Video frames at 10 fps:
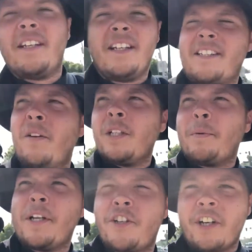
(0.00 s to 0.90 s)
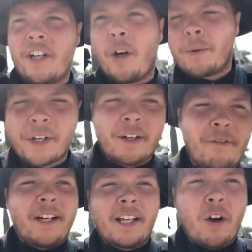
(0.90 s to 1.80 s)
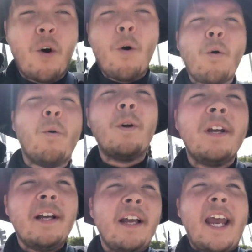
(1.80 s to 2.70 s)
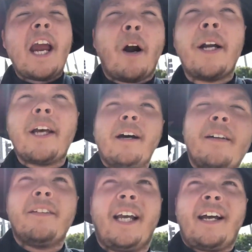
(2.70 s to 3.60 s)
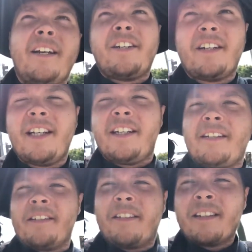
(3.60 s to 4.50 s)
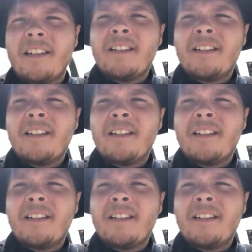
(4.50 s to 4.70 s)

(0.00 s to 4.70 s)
It's the only place you're gonna go where you're gonna find like a whole area that is